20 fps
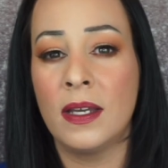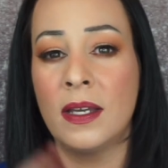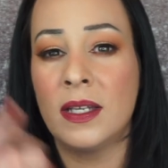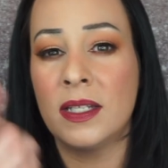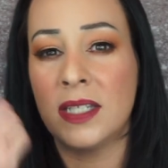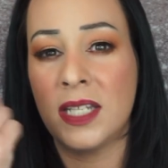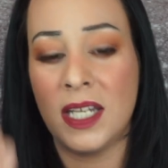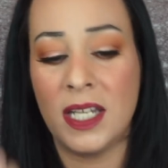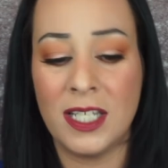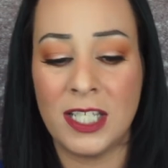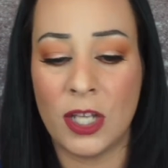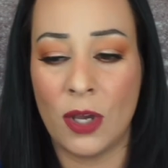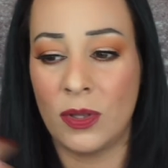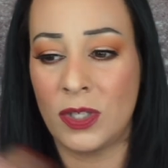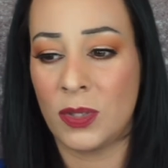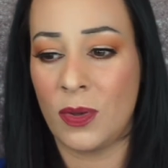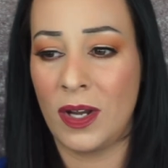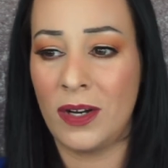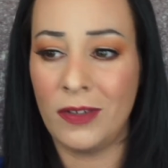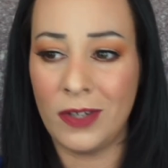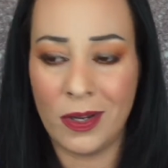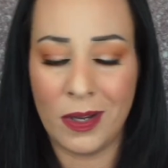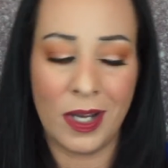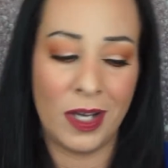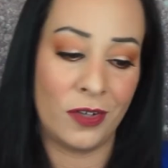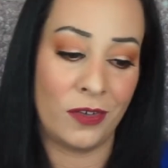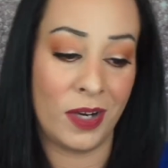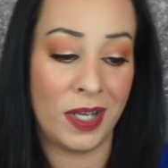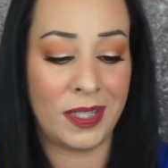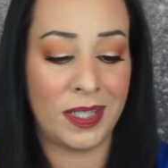T-zone, so I don't know how
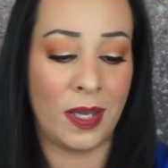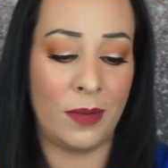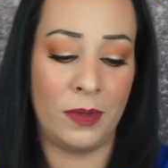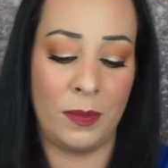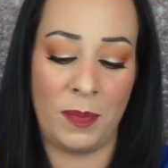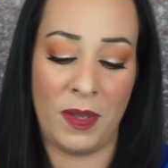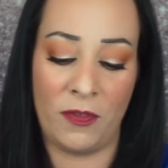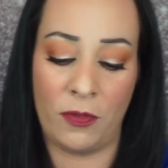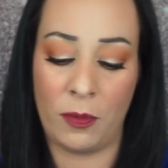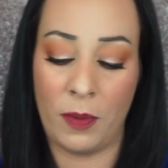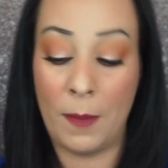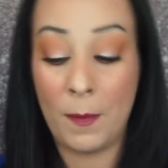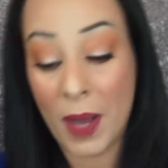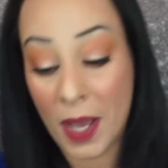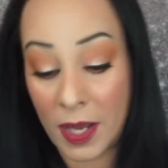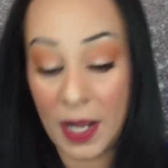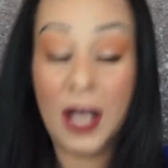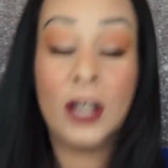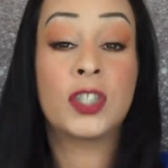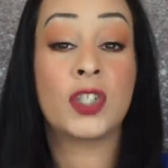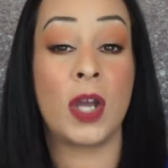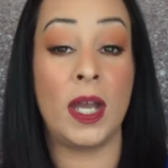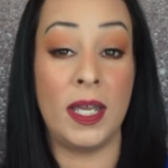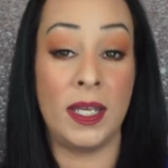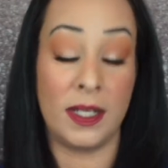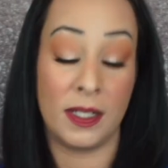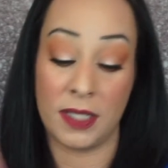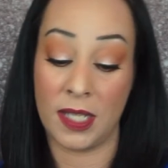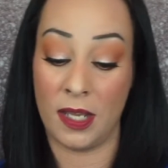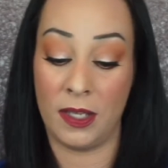great that would be for me, but I'll try it
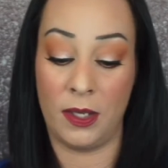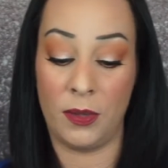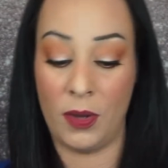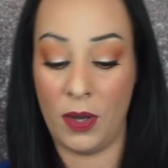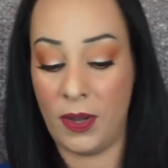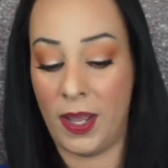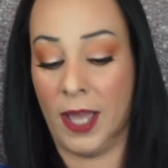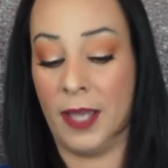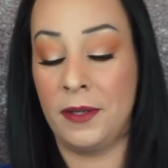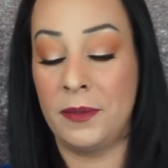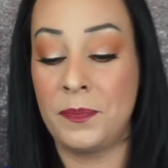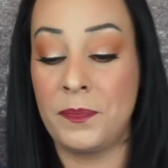and I'll tell you. Okay.